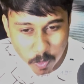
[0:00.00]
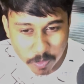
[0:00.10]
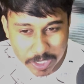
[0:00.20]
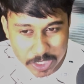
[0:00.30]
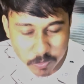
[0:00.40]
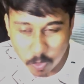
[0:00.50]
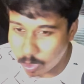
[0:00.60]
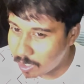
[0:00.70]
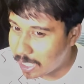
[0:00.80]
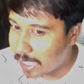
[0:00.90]
with
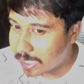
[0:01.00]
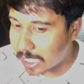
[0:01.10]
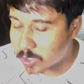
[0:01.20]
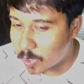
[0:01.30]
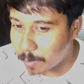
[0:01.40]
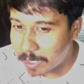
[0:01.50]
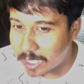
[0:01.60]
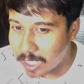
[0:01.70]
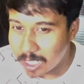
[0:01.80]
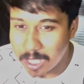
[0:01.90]
h4. That's not a
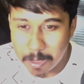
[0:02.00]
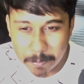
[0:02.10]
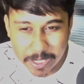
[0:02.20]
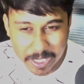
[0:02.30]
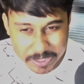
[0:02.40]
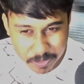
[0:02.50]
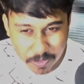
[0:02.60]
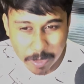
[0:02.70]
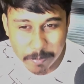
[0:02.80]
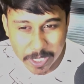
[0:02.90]
big deal. But yes, you
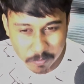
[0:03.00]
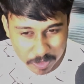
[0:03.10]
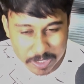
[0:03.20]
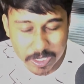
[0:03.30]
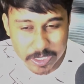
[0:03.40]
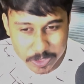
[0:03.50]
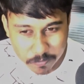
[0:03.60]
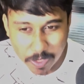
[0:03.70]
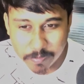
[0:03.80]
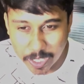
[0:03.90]
can mate with
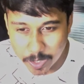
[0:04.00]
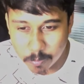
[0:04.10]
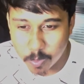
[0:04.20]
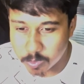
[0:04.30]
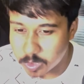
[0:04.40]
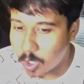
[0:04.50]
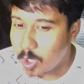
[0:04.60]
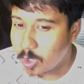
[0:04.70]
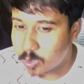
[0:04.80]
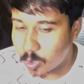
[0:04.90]
g5 kind of moves.
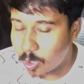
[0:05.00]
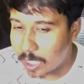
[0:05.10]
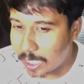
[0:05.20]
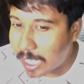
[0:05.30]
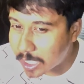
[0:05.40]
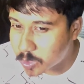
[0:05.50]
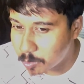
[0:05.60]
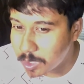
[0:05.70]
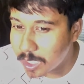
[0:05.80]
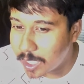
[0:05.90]
So it has to
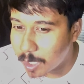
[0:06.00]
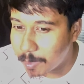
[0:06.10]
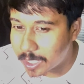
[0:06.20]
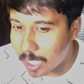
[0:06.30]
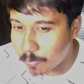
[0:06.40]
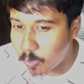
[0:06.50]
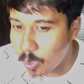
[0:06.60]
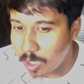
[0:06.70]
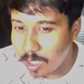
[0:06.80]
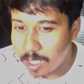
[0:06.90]
be a little bit
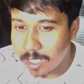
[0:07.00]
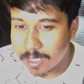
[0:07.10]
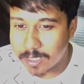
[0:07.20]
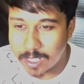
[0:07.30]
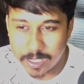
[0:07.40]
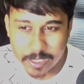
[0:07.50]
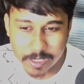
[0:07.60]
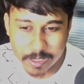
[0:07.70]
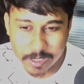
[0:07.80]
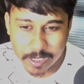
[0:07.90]
careful
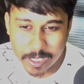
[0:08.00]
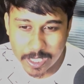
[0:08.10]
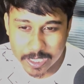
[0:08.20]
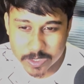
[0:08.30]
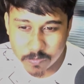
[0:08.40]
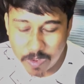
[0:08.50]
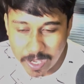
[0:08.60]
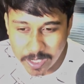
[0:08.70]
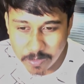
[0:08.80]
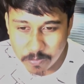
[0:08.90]
that it is
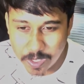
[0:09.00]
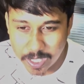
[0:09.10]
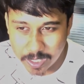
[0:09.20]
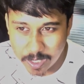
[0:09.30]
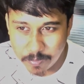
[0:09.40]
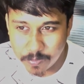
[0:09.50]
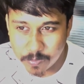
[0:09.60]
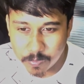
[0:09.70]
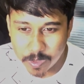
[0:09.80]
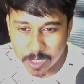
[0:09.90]
fine, fair enough.
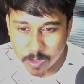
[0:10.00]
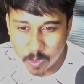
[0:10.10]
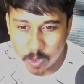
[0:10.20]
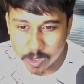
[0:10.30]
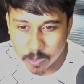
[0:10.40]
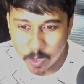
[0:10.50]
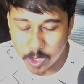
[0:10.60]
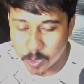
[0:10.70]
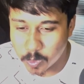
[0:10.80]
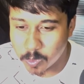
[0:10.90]
They're not
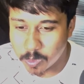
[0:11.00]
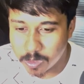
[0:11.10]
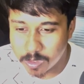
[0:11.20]
going to